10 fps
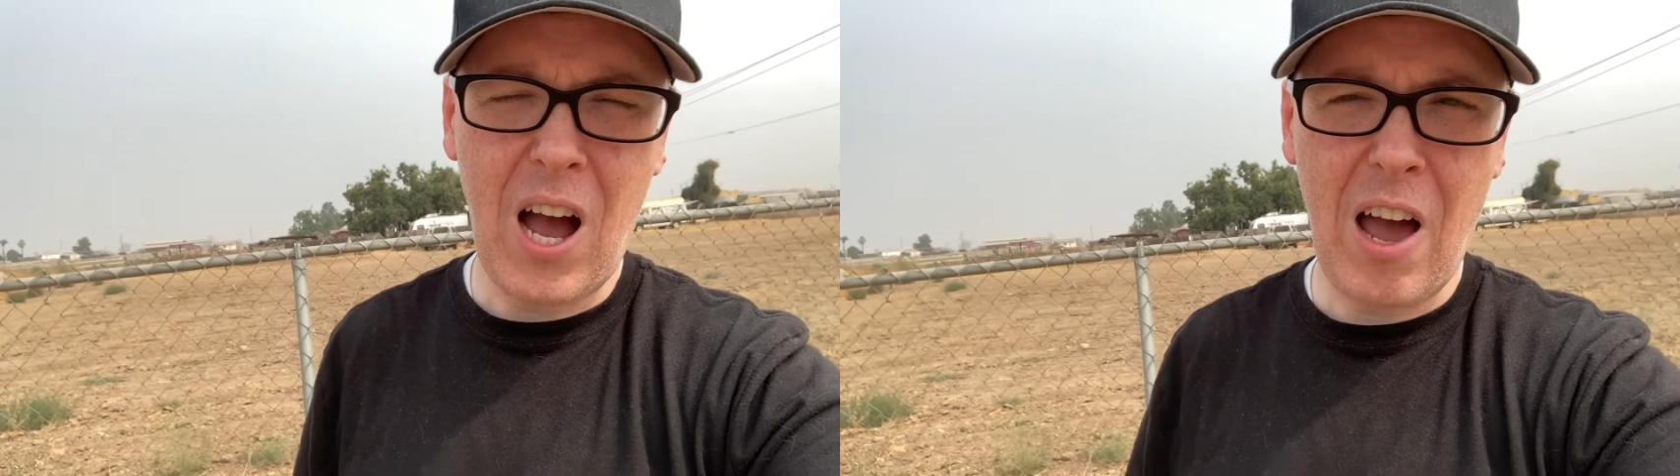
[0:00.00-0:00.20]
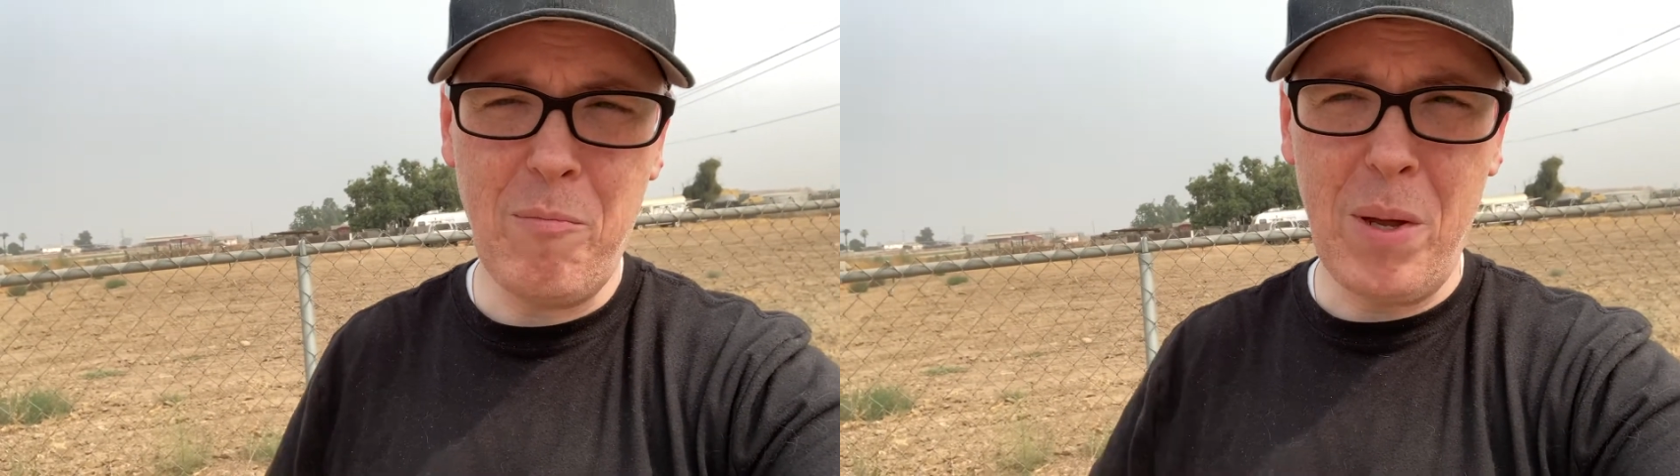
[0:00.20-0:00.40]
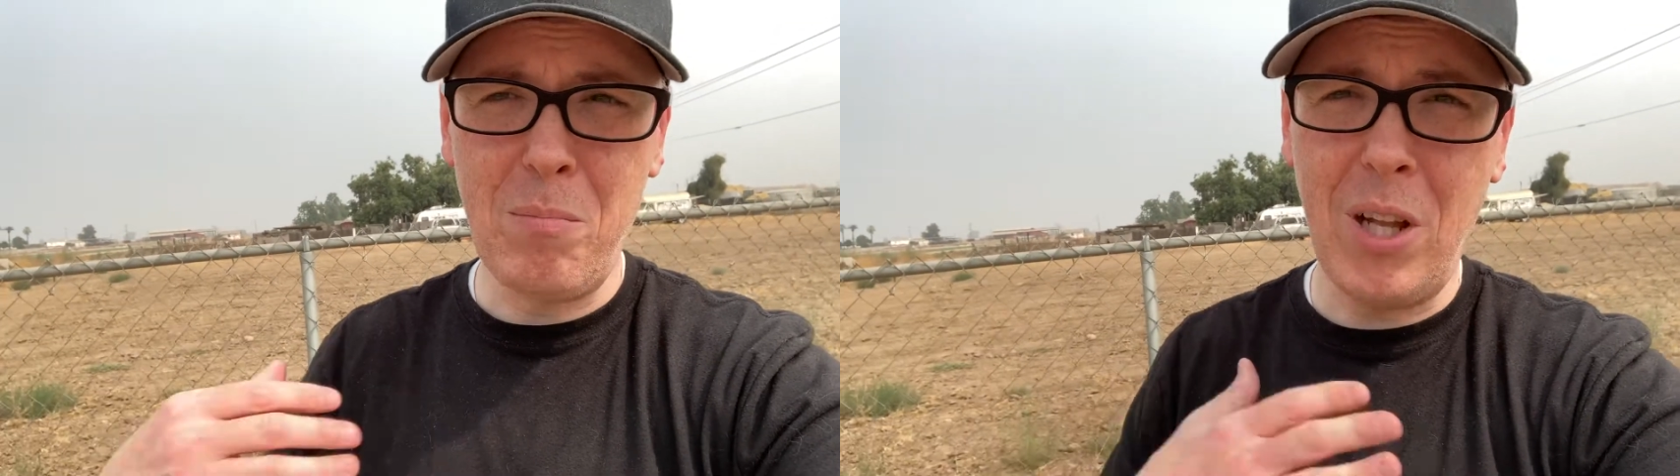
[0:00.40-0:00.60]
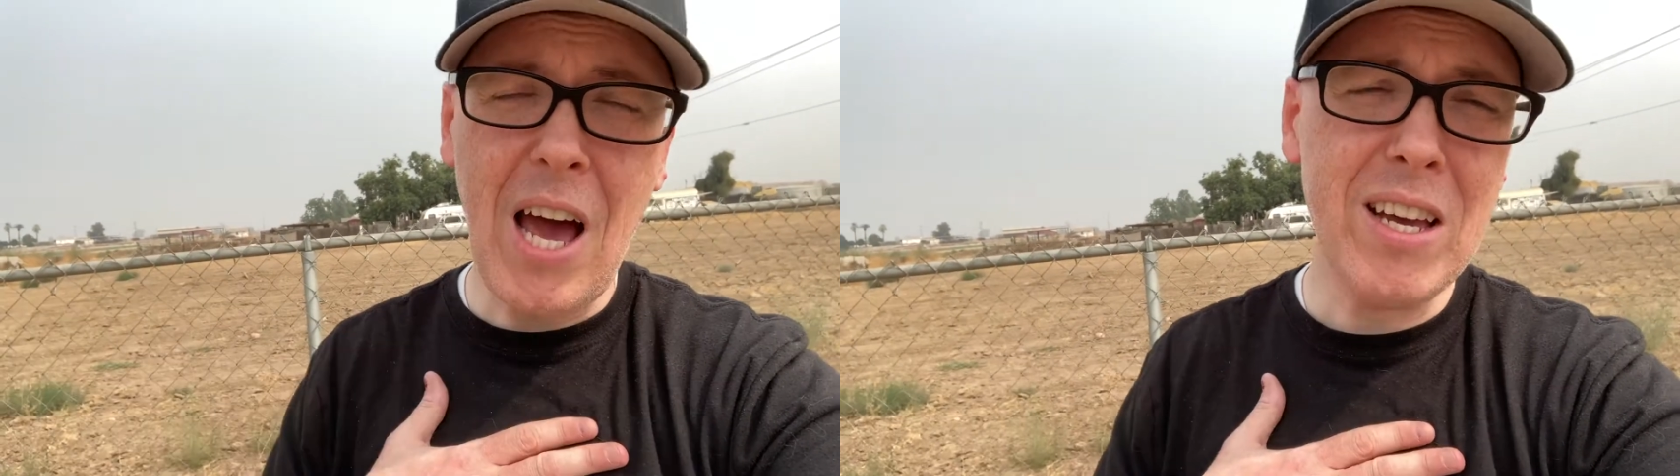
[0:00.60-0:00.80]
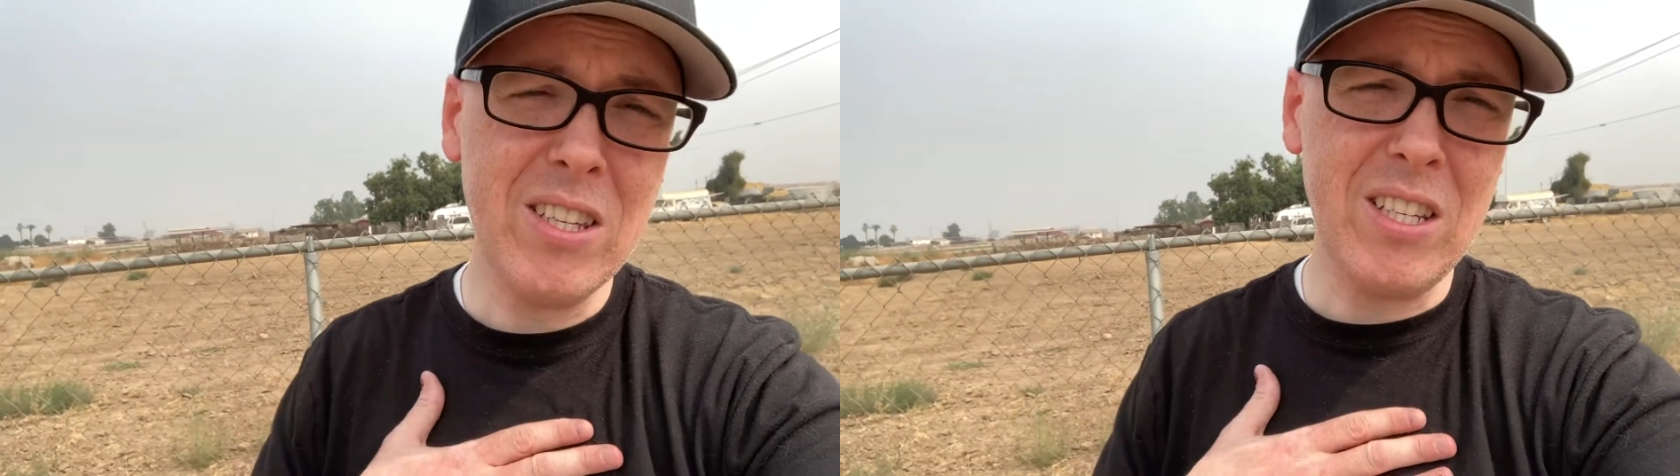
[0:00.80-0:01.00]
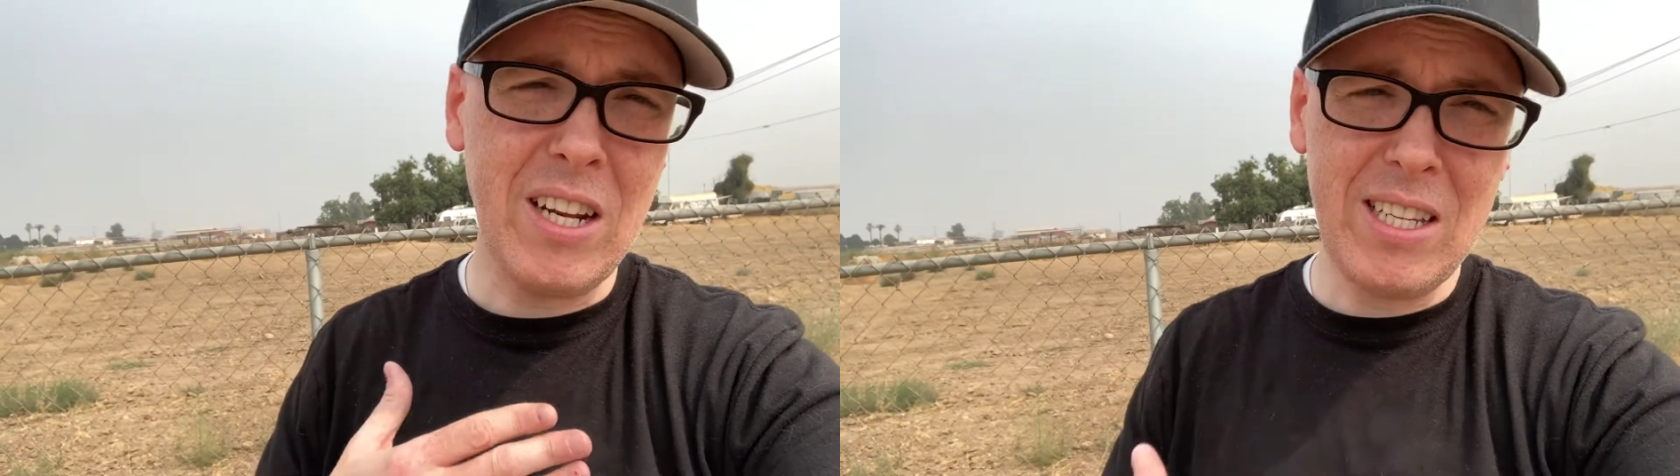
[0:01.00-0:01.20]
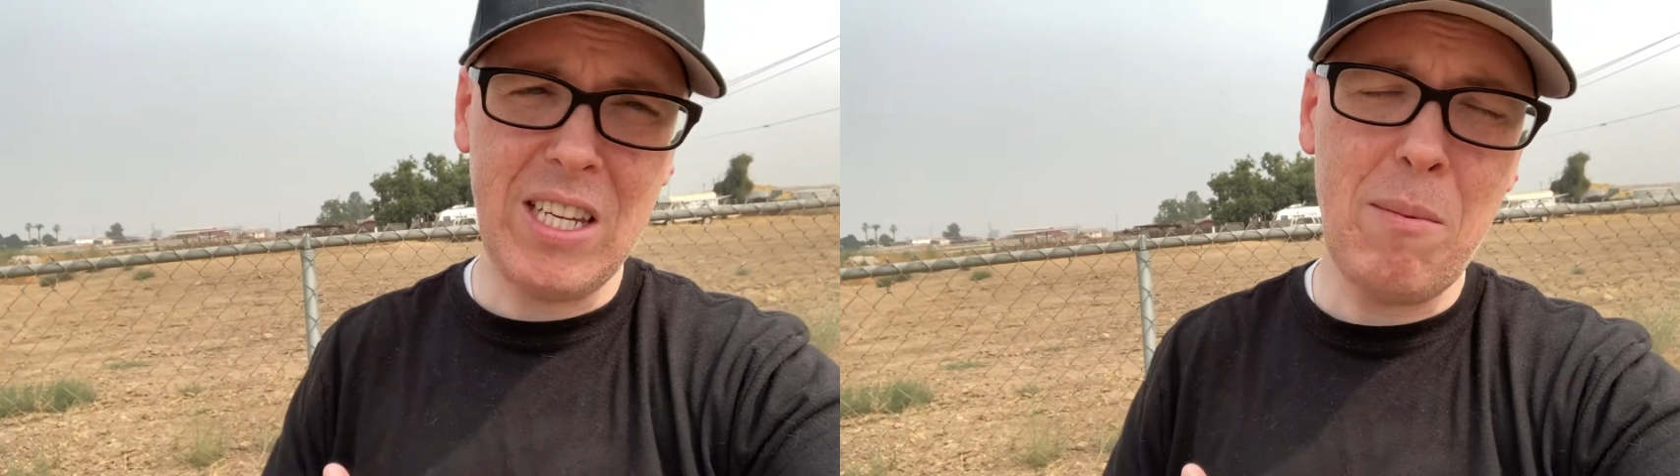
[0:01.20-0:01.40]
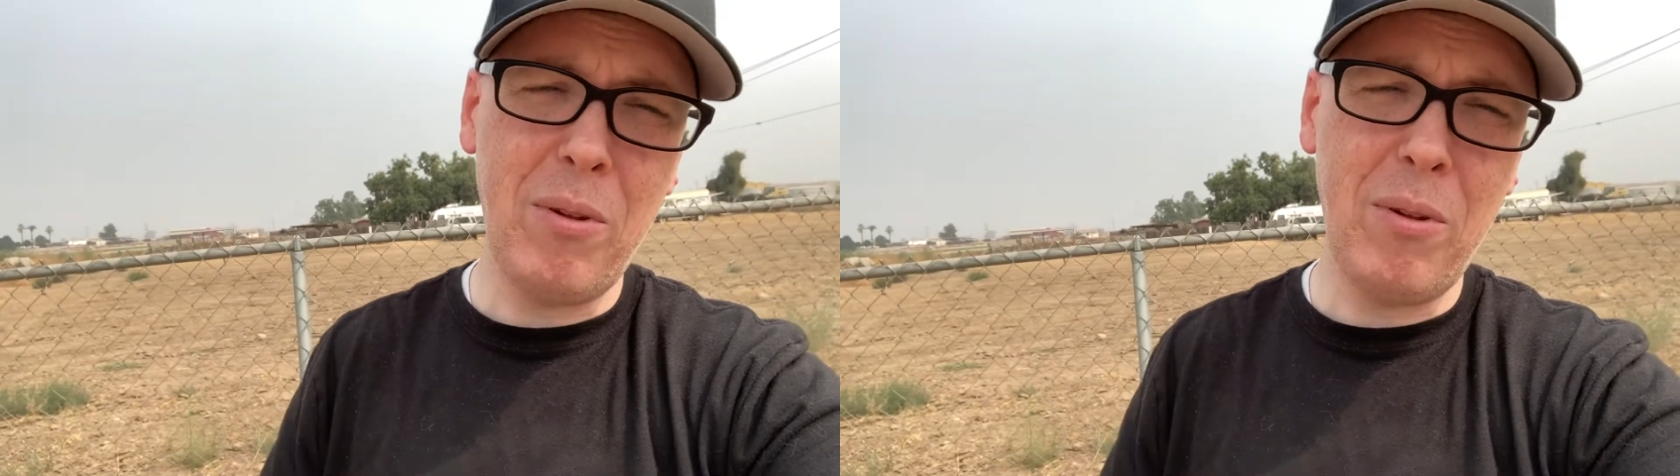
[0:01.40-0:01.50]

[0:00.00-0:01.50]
I've been blessed, and I say